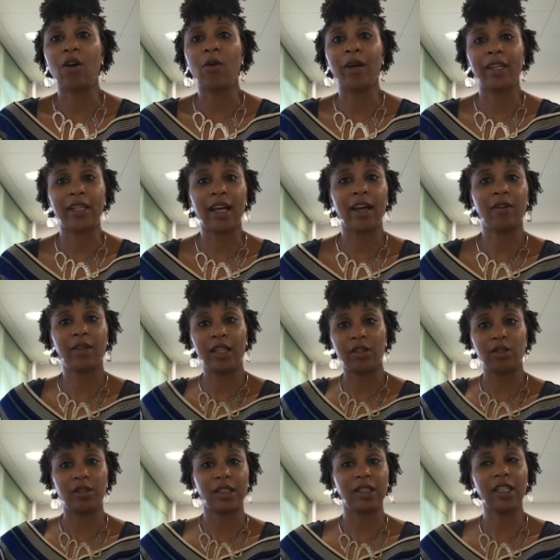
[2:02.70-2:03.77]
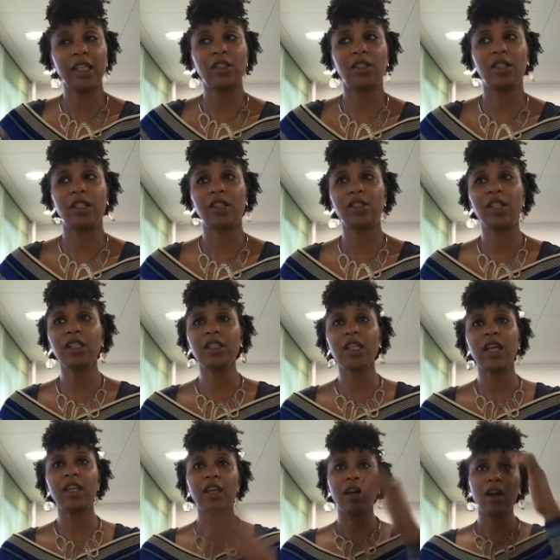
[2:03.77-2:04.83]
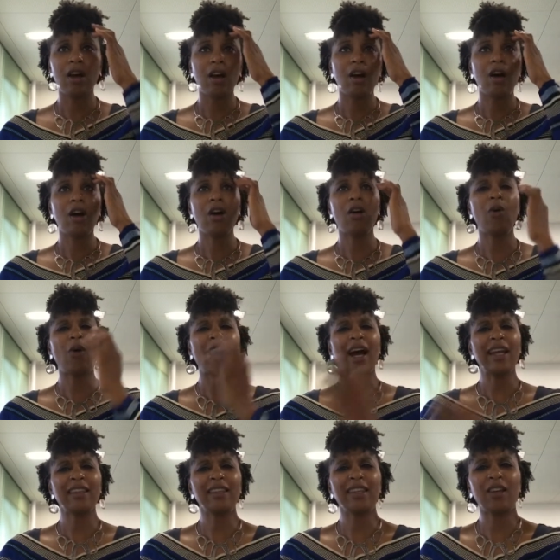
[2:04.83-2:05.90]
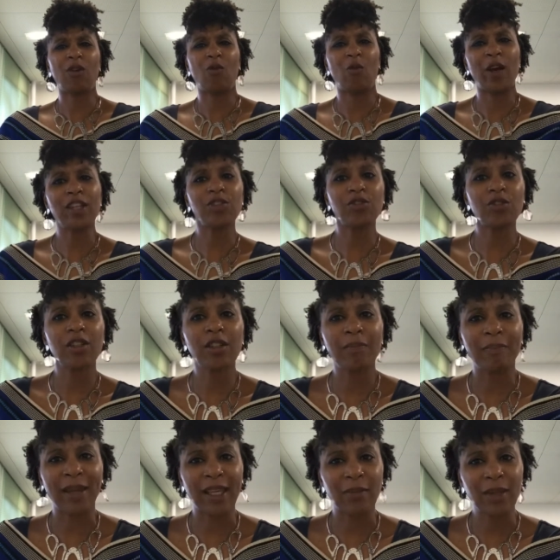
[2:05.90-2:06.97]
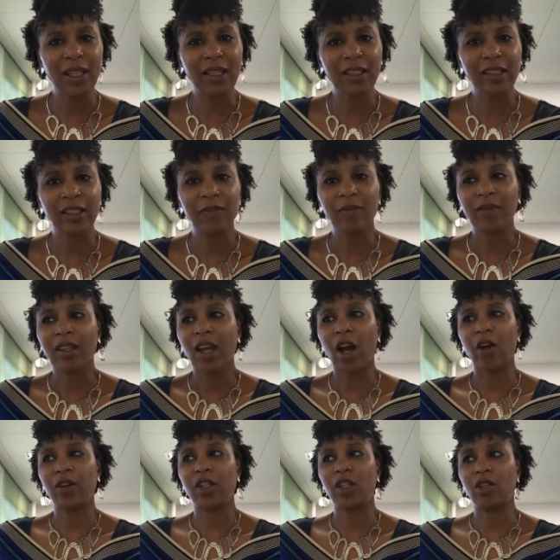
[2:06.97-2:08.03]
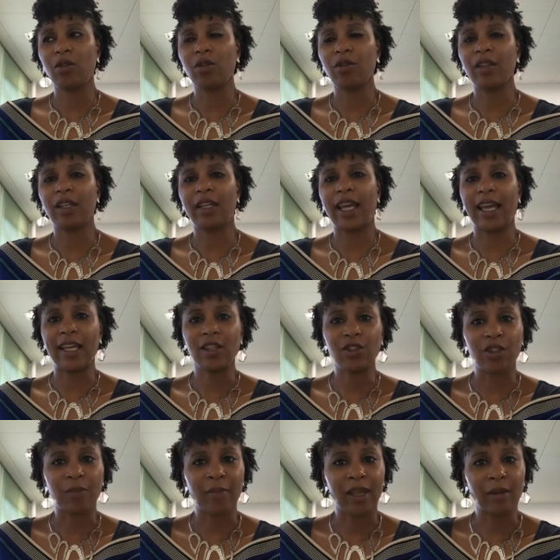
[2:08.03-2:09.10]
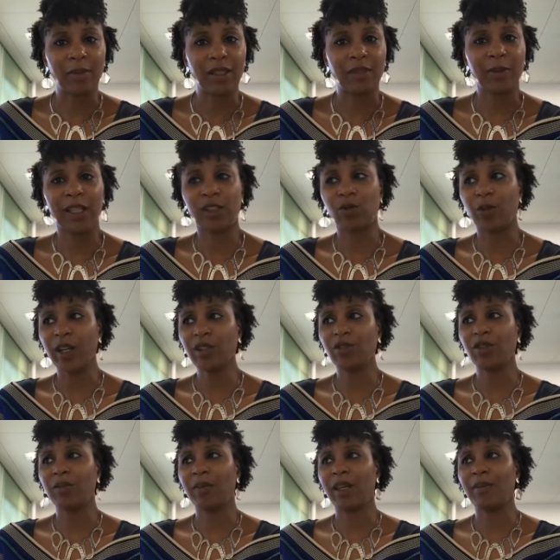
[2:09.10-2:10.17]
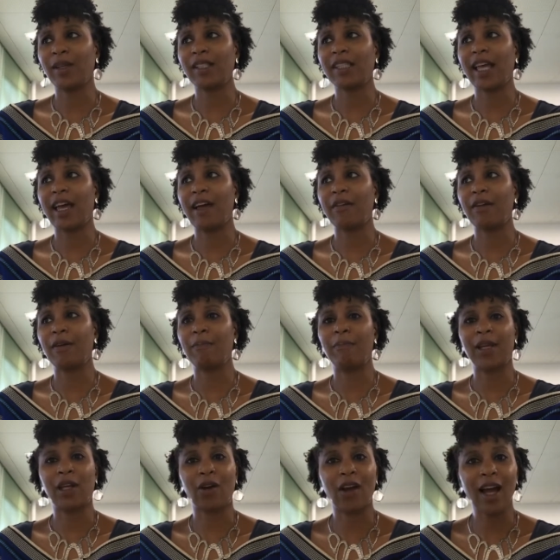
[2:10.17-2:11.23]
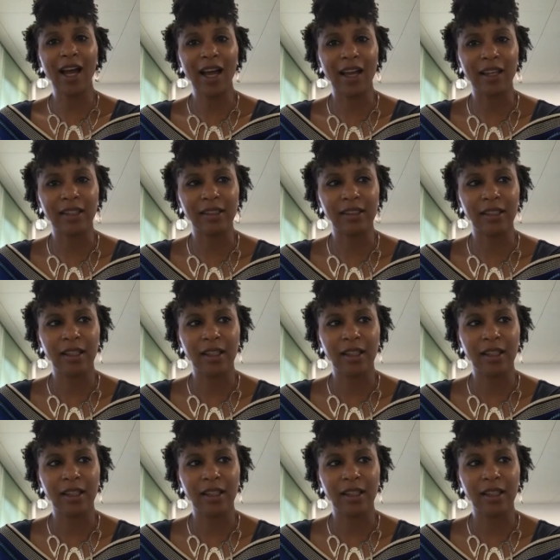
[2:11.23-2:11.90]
going down into the station, and she said, oh, I think Western babies are cuter than Asian babies because Western babies have bigger eyes.